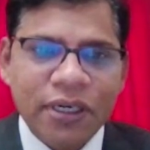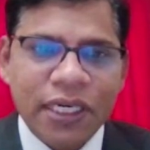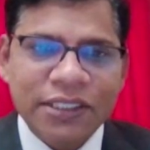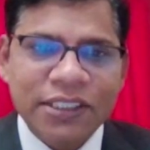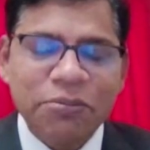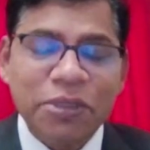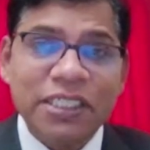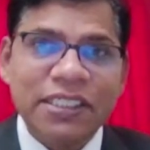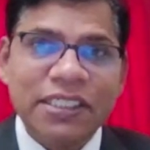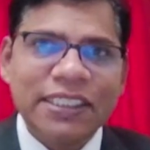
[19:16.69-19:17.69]
assistant manager
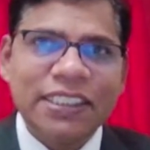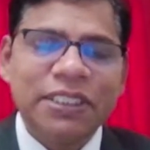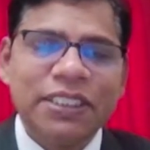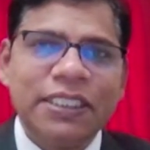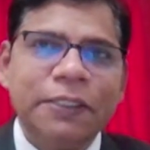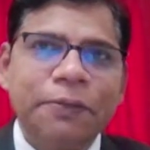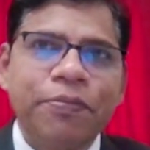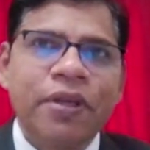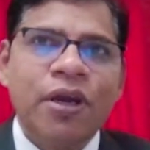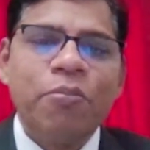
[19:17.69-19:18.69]
in HSBC,
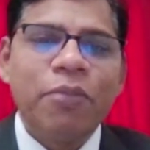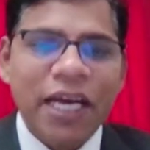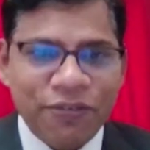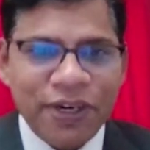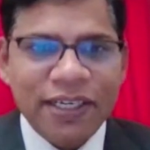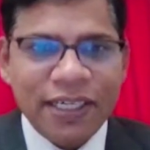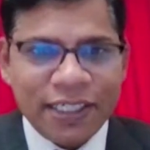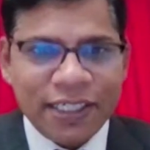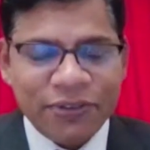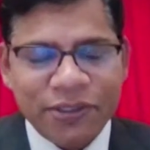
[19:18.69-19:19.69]
but I failed that
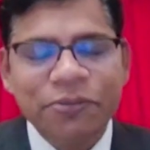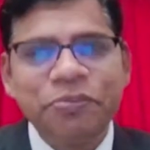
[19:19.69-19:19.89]
interview.